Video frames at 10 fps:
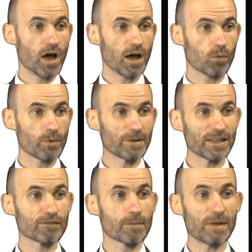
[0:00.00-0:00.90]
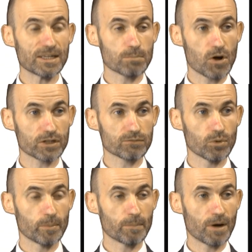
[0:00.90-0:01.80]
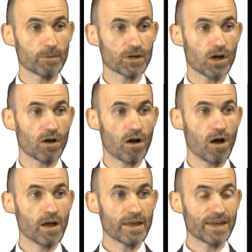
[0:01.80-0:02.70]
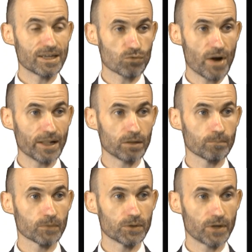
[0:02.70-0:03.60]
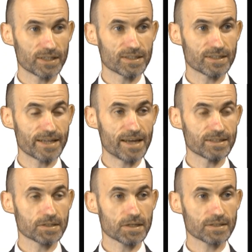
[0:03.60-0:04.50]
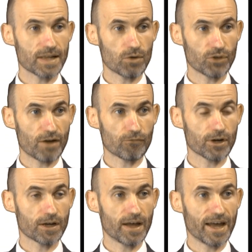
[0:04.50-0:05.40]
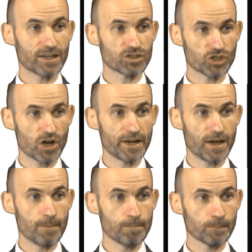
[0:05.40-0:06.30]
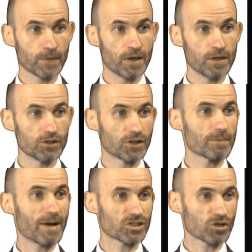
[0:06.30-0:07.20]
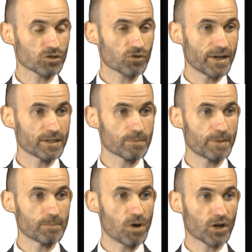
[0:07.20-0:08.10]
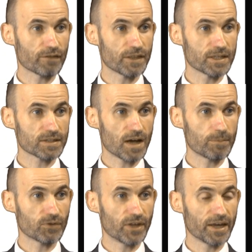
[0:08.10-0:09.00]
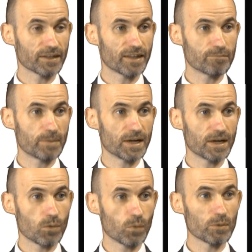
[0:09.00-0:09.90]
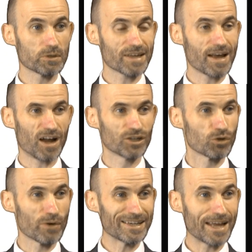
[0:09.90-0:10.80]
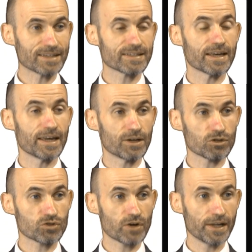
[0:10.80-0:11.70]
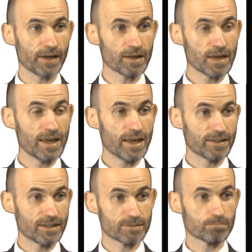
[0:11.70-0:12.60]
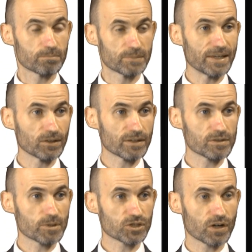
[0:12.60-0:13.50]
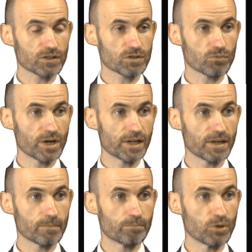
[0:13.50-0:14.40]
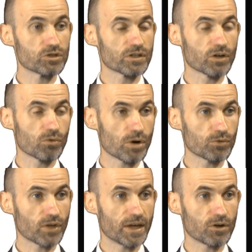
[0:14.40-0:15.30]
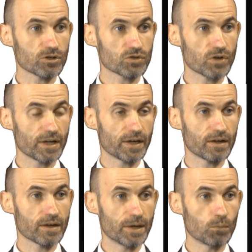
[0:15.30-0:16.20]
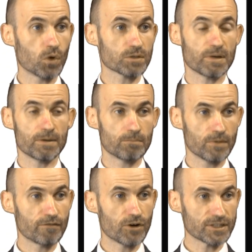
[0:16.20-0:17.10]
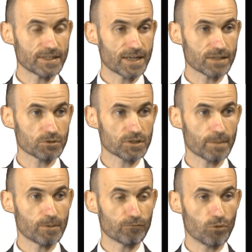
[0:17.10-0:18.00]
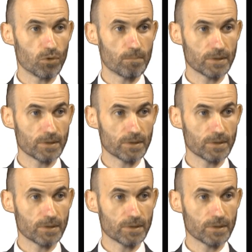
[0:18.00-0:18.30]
we believe the biggest markets for them at the moment are Israel, United States, South Africa, and China. You can imagine Australia is a big market for this type of thing. They've been, we would say, under-indexing in Australia. This deal gives them a chance to really boost the growth in Australia in what's been a very successful segment for them.